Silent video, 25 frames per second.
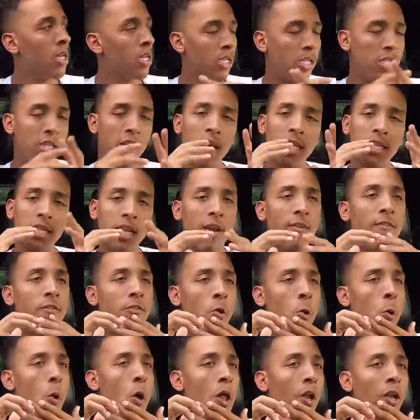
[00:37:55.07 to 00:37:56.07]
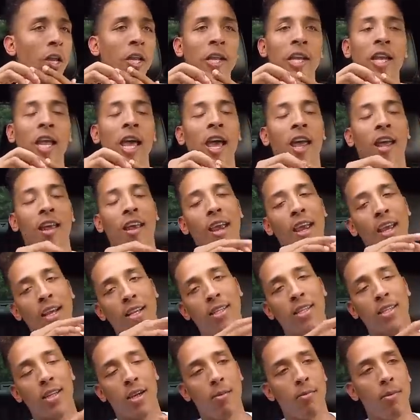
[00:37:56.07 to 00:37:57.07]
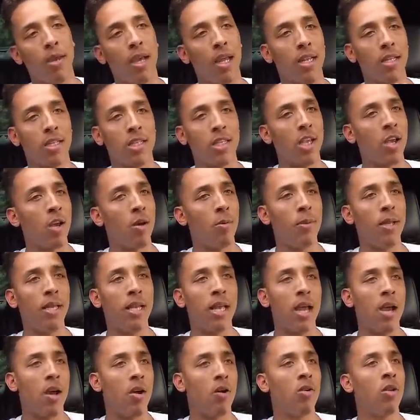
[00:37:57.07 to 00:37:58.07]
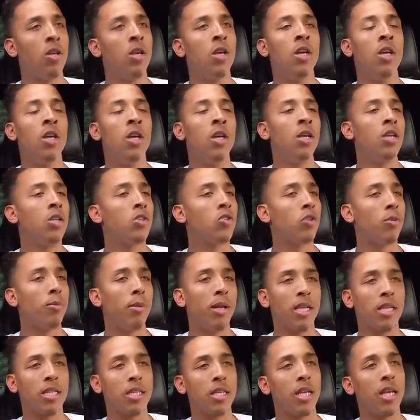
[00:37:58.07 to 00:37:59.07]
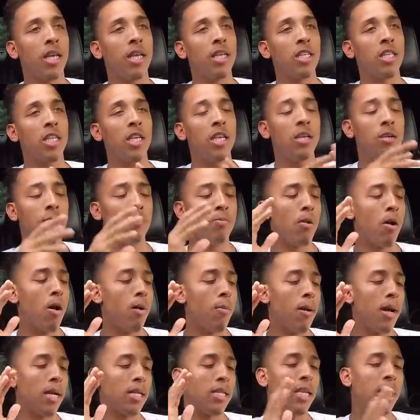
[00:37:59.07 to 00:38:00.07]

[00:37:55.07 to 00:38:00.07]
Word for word: she has every quality of that and some, man. And she held me down tremendously. And she bought my